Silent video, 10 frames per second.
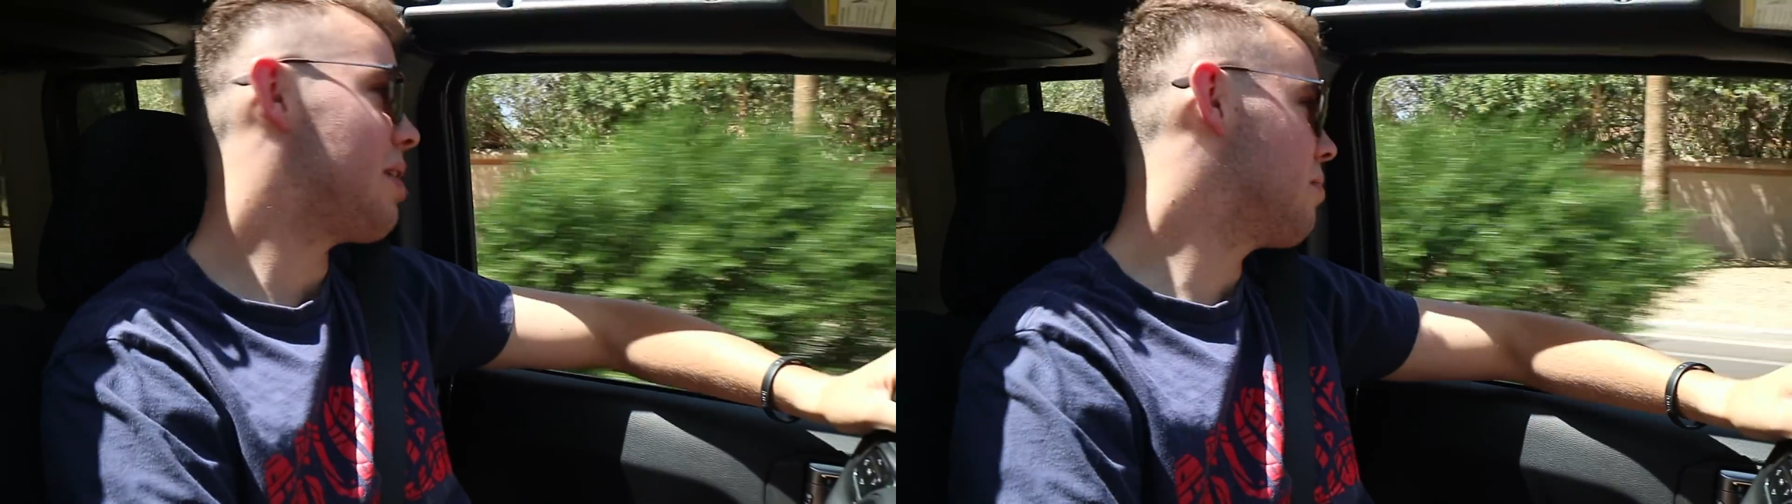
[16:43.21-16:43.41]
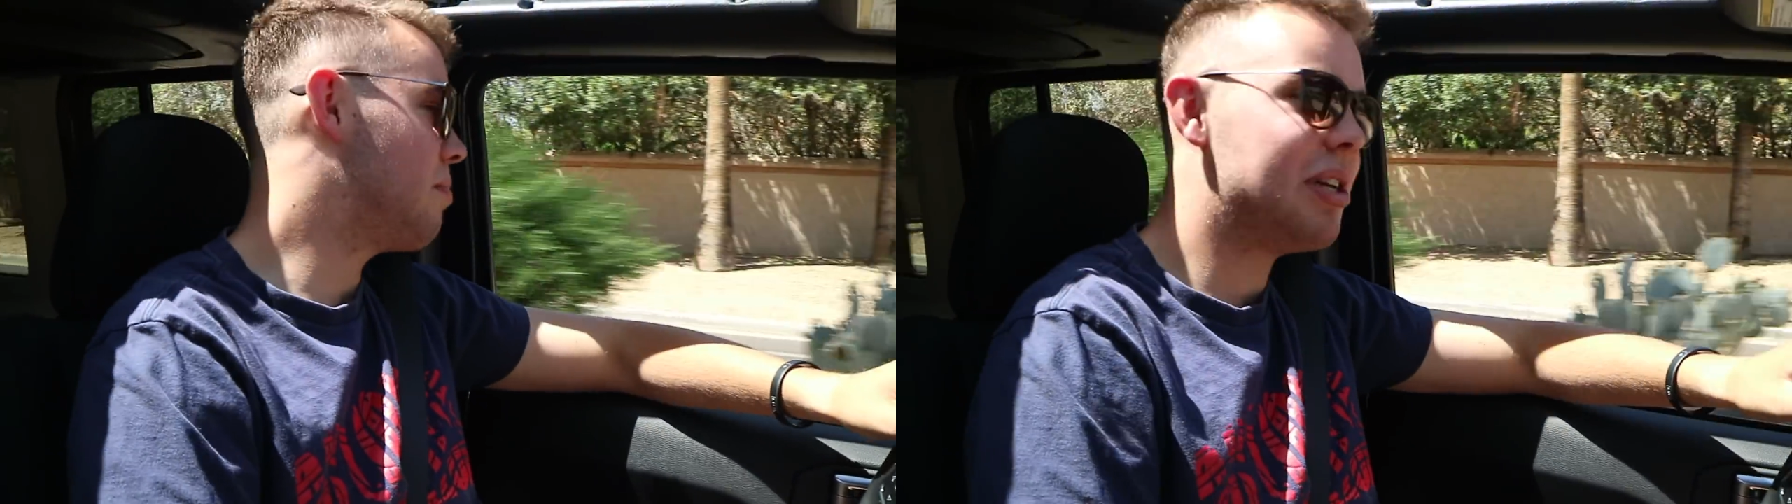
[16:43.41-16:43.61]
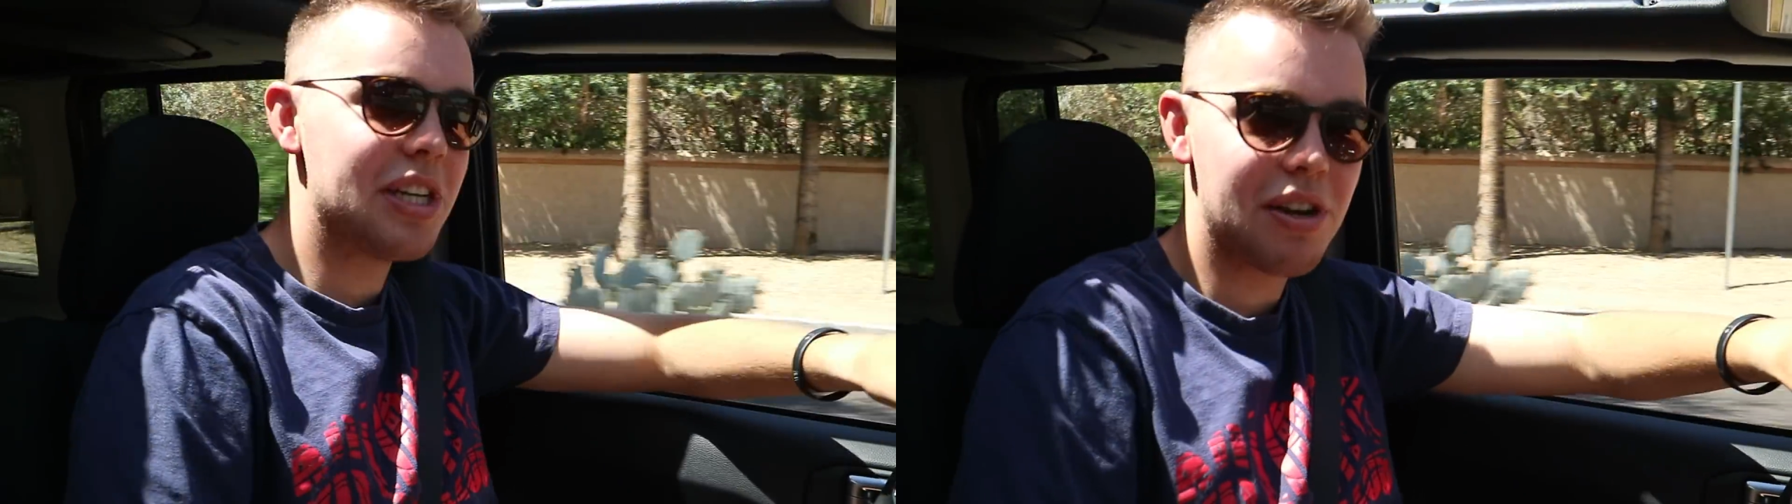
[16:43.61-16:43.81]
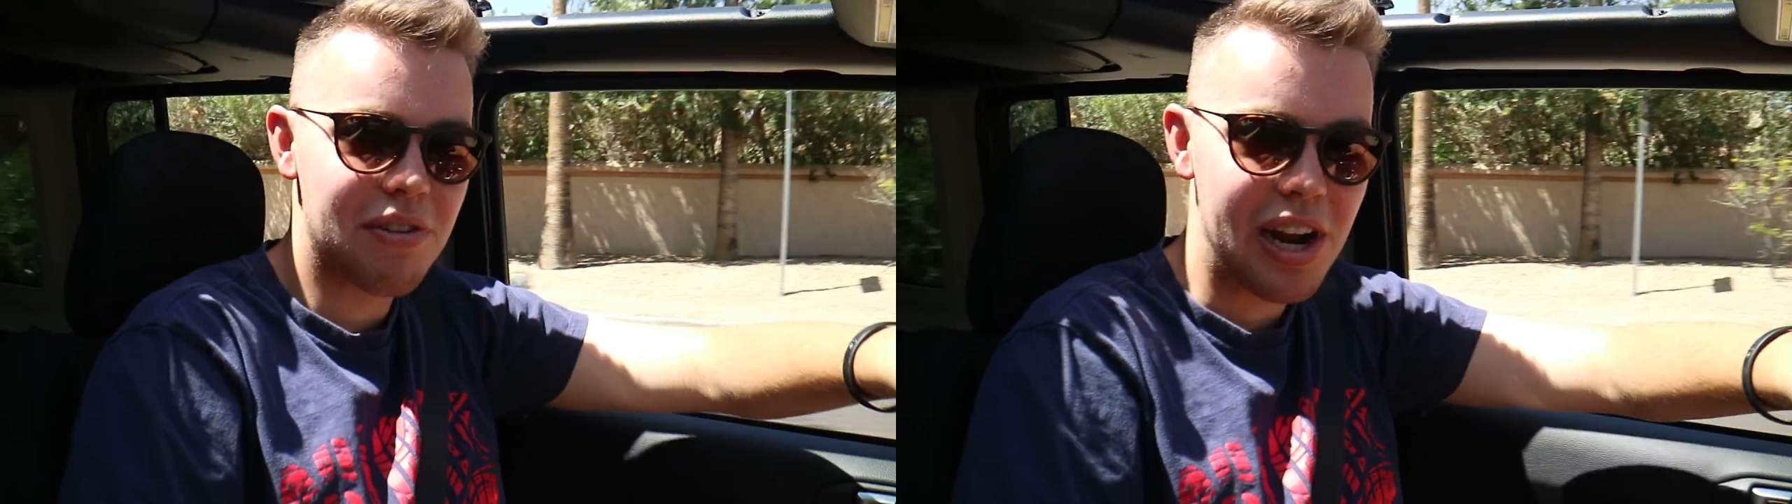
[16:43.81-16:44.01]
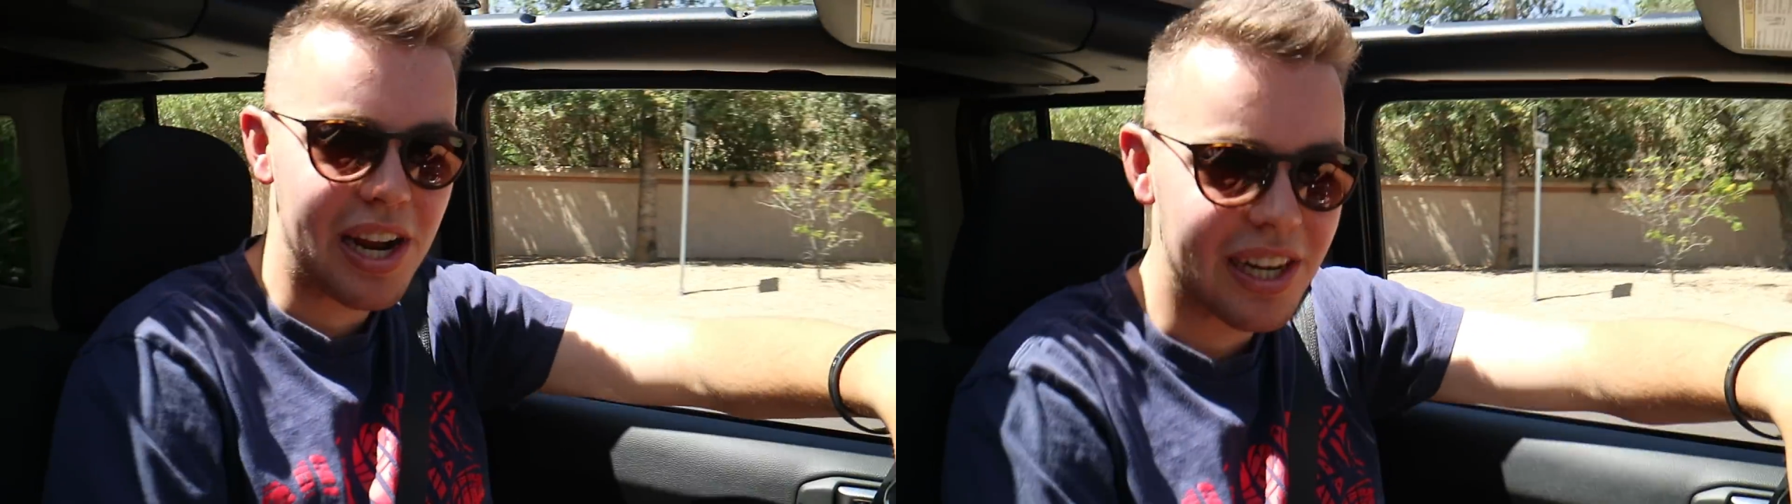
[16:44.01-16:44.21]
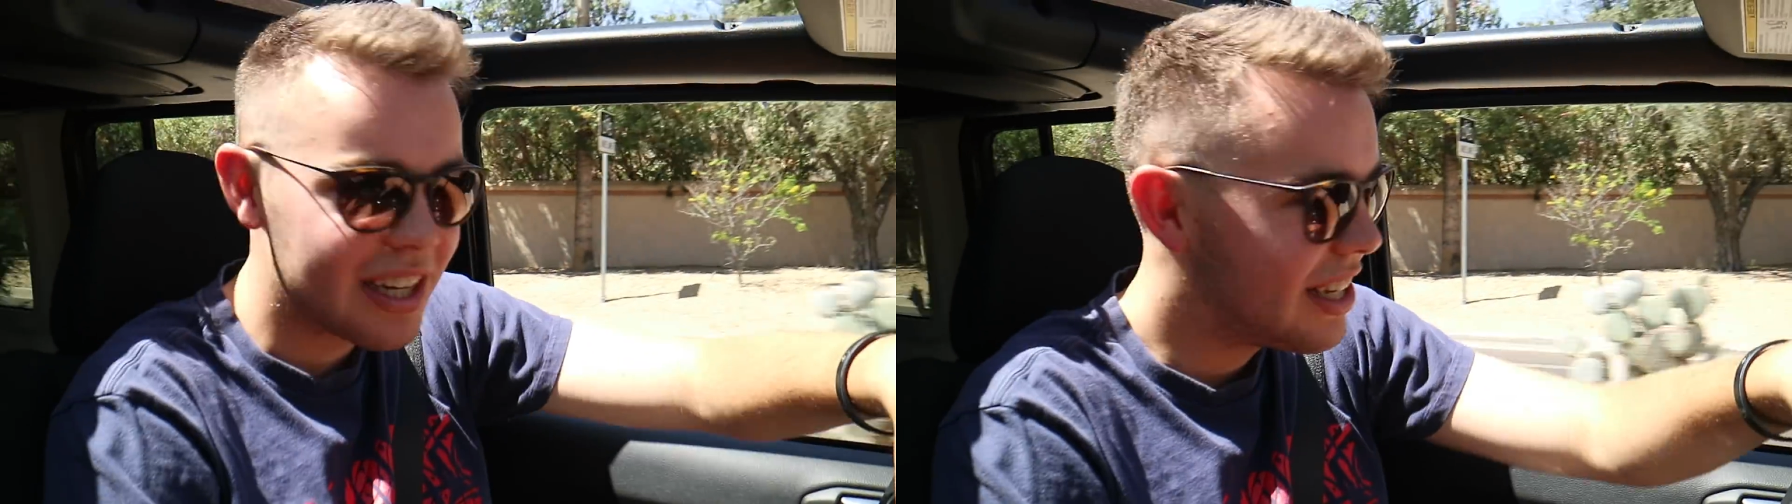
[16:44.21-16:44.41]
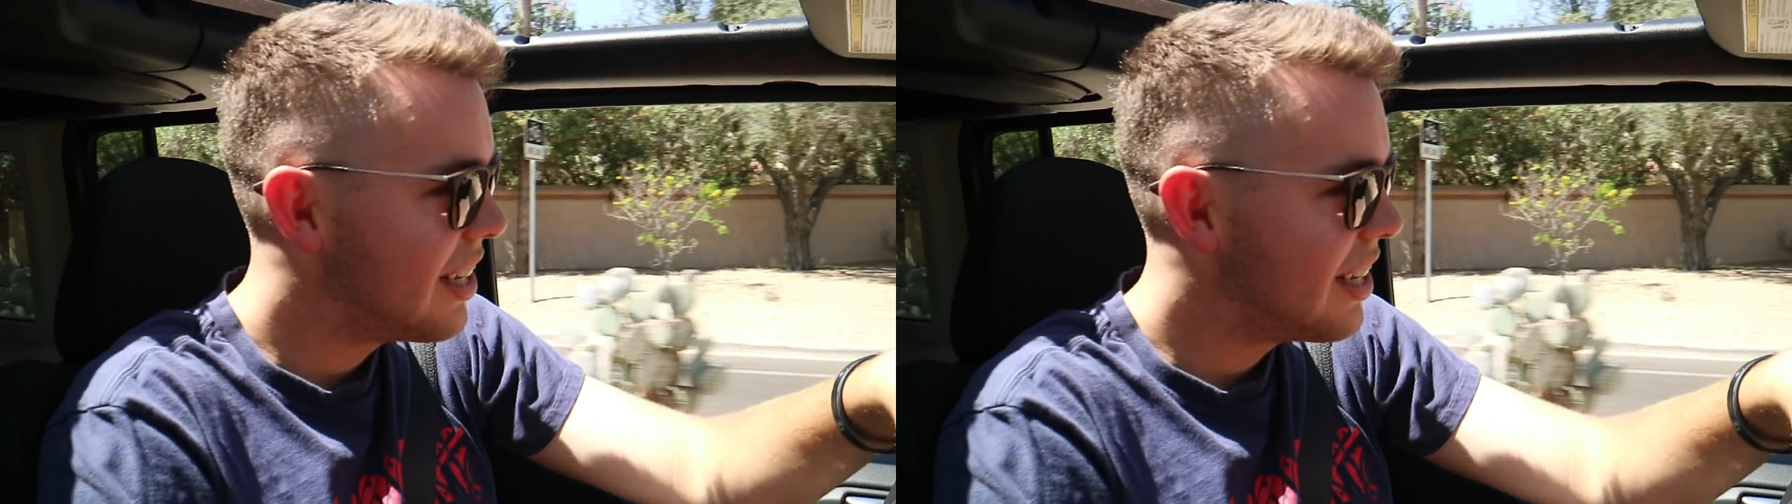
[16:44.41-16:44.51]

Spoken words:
they will be done right.